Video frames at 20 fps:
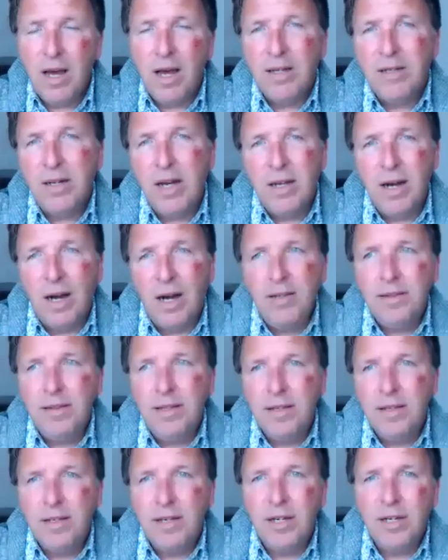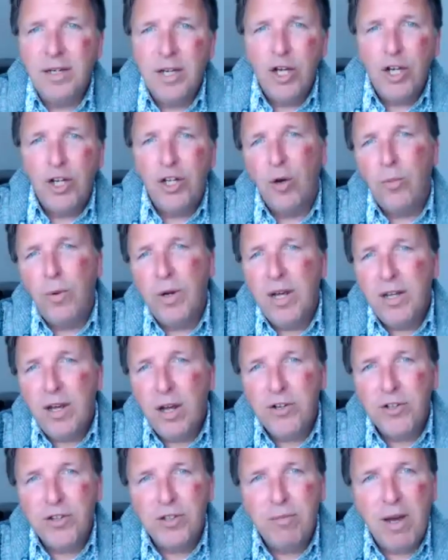and I, I think uh, you know when I go
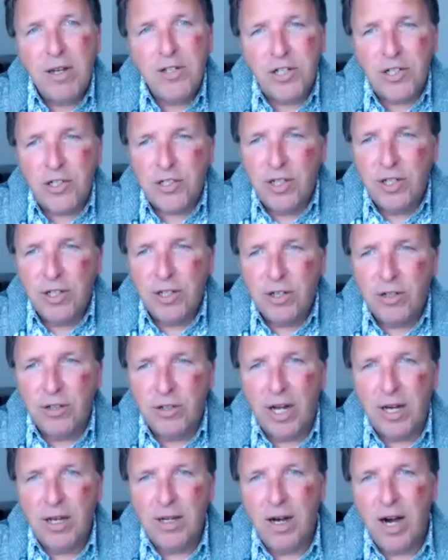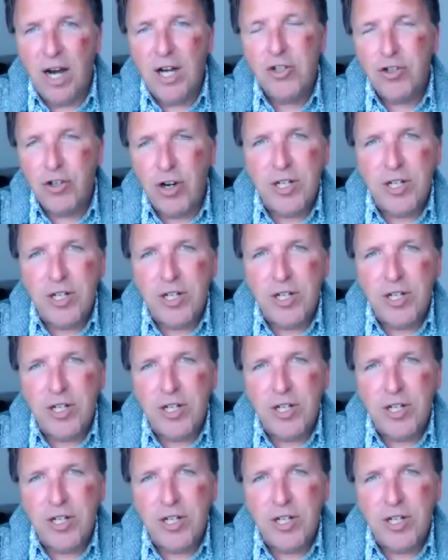to the magic circle, I, I try